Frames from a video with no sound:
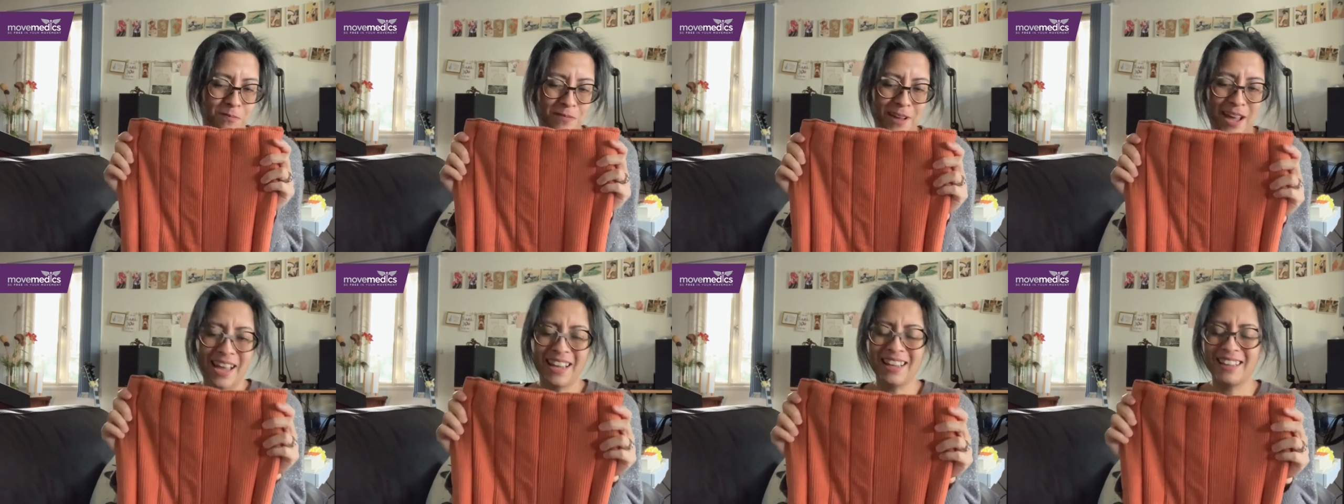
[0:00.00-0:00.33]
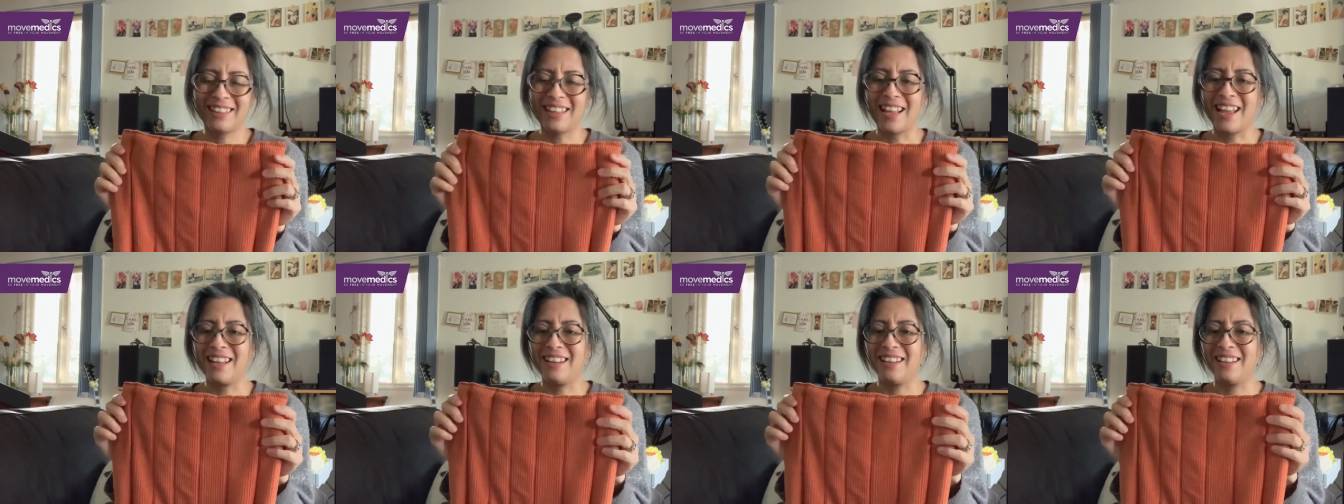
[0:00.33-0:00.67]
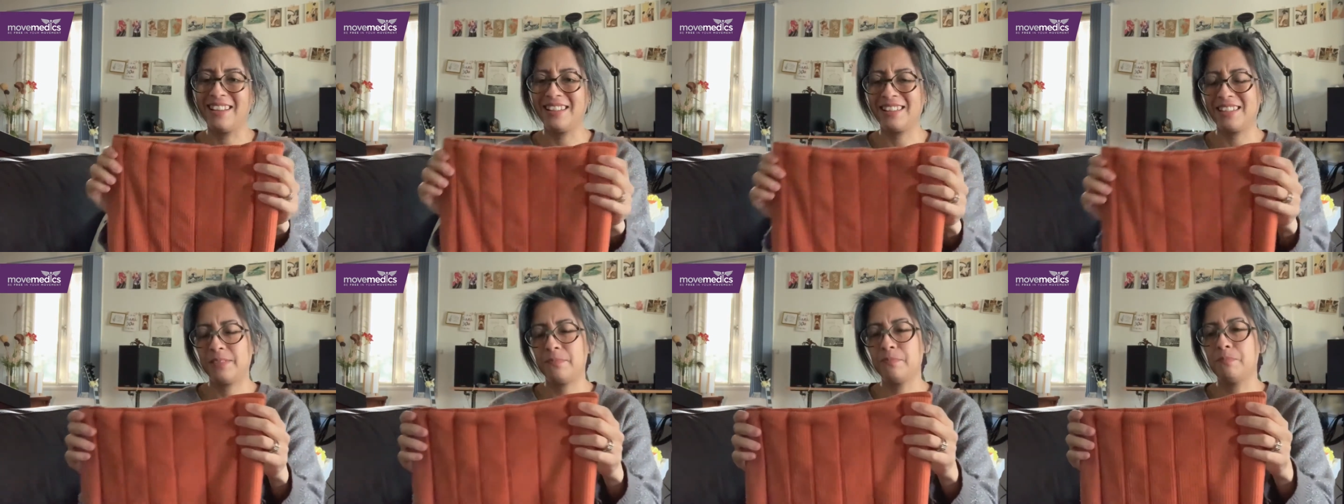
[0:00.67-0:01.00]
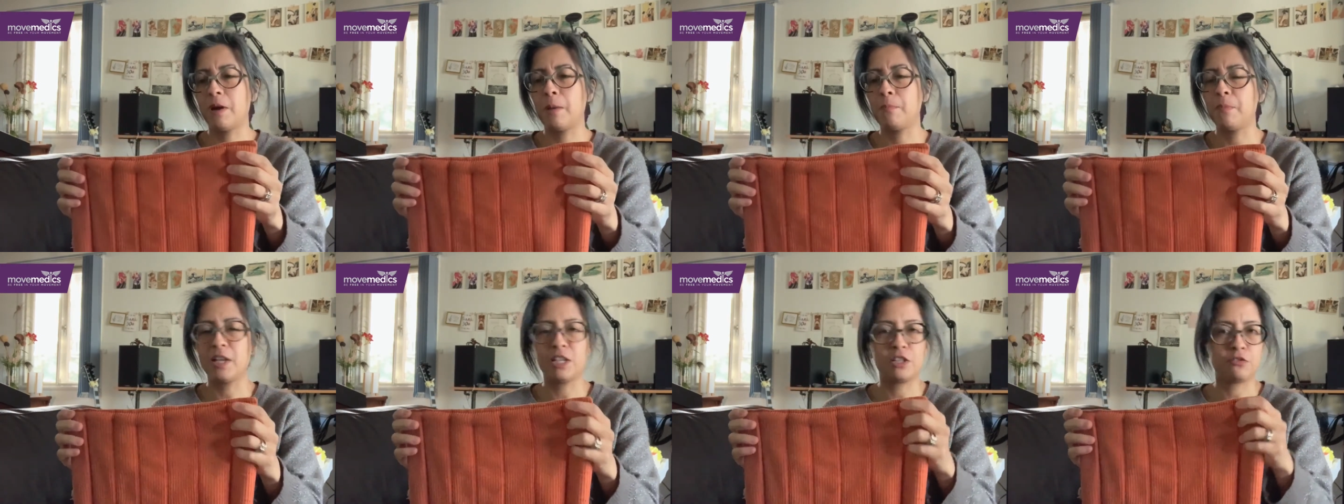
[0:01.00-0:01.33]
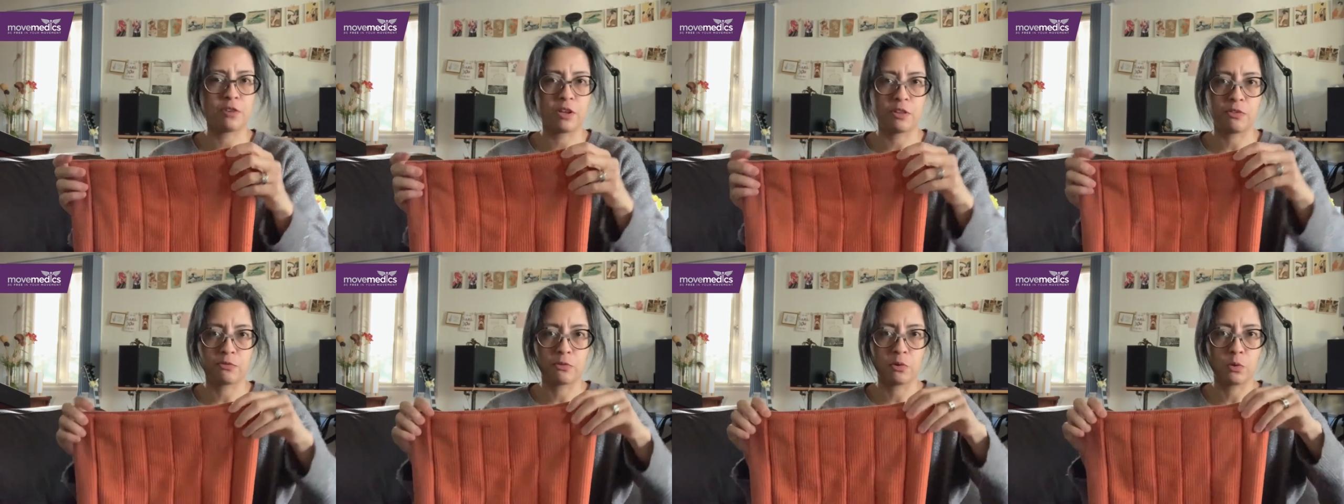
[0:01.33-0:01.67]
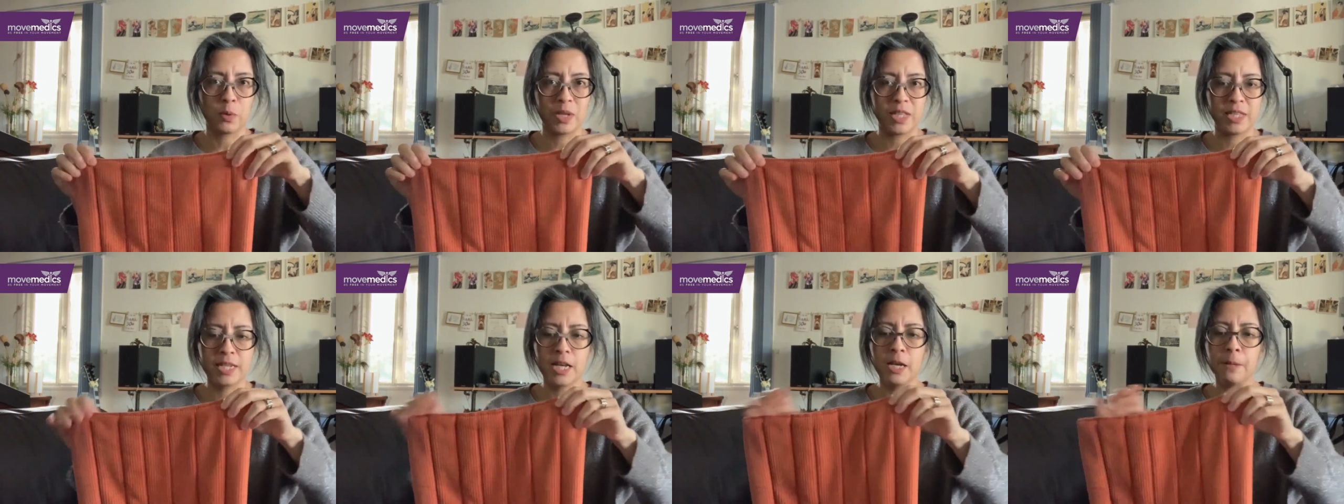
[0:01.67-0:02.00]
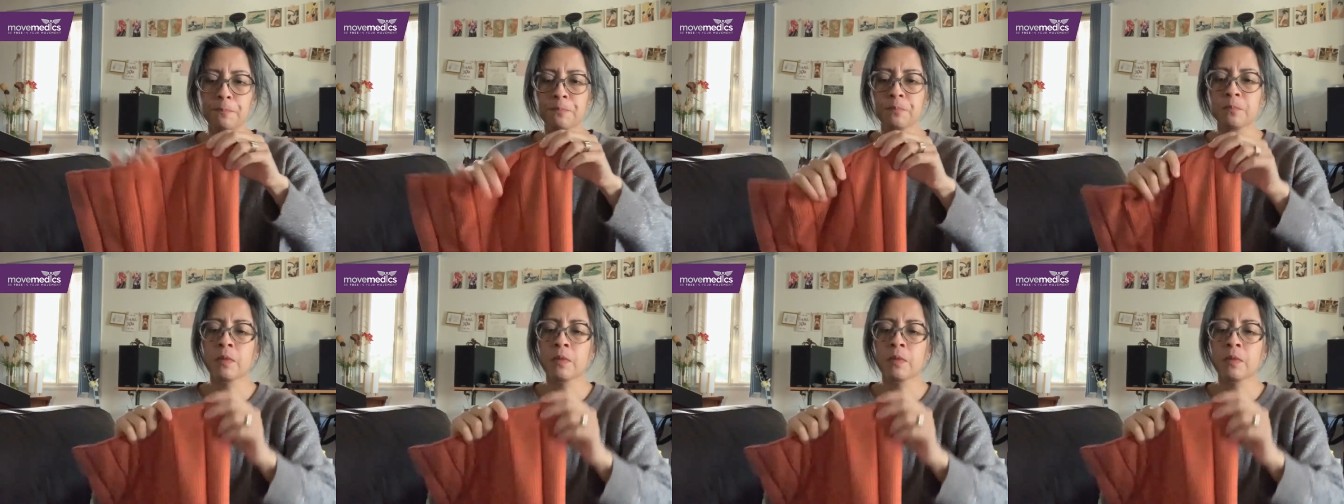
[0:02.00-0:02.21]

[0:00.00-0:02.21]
pack that is my best friend through winter,